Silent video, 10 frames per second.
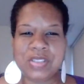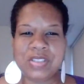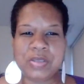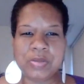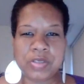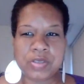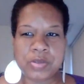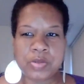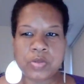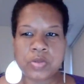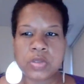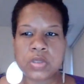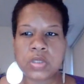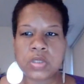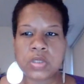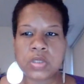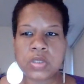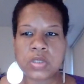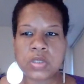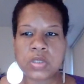was use your tools.
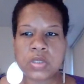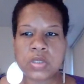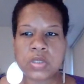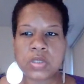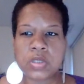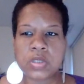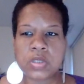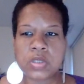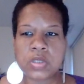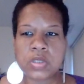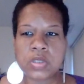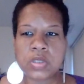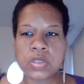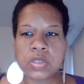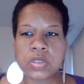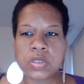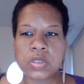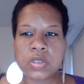Find your tools and use them.